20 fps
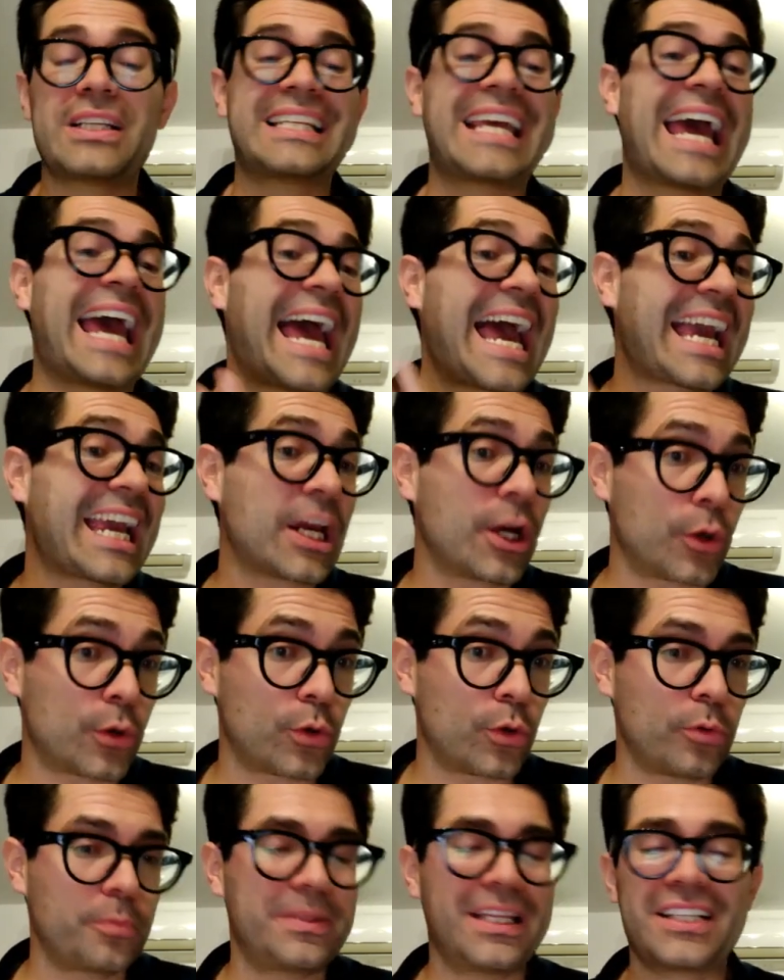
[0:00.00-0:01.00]
was a hacker
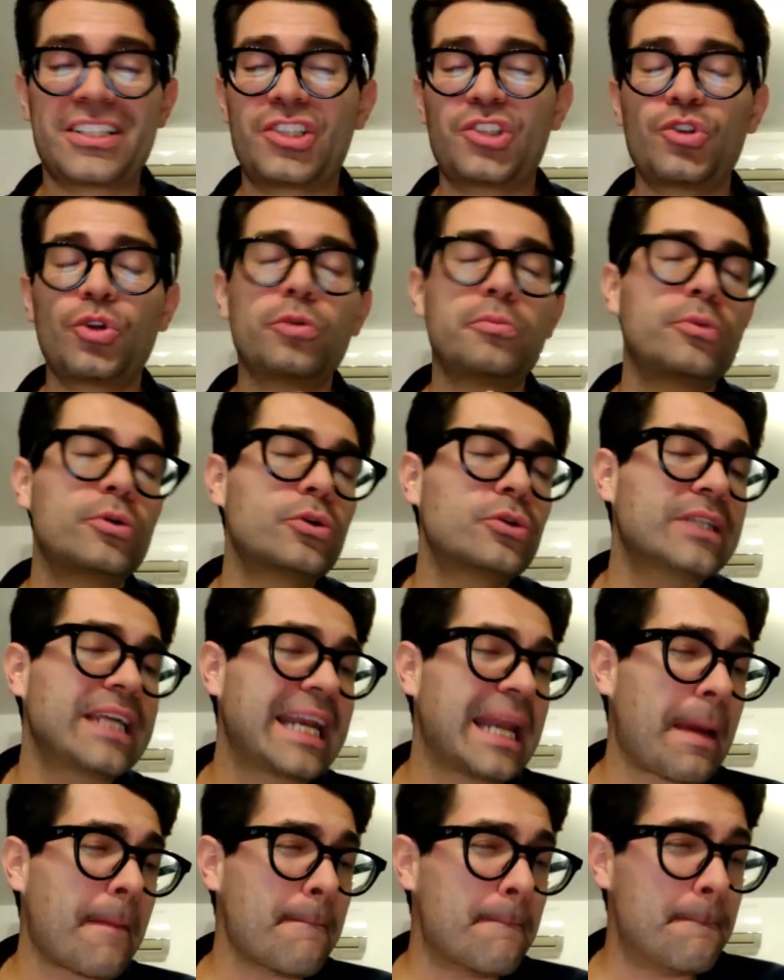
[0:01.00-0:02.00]
group that stole more
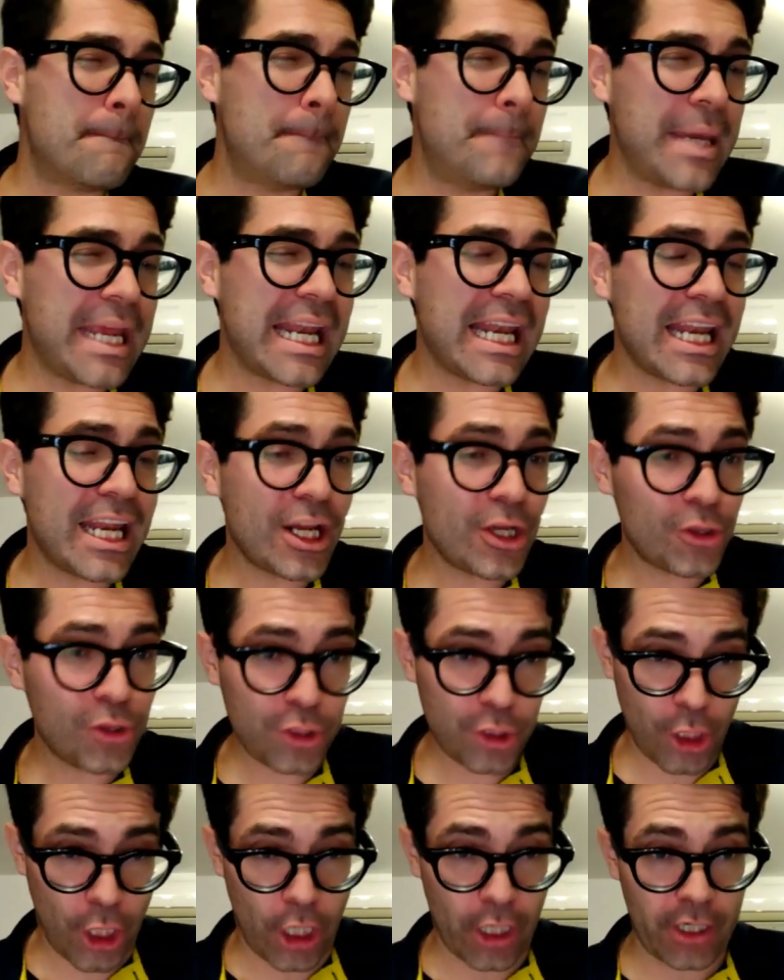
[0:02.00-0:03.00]
than $1 billion,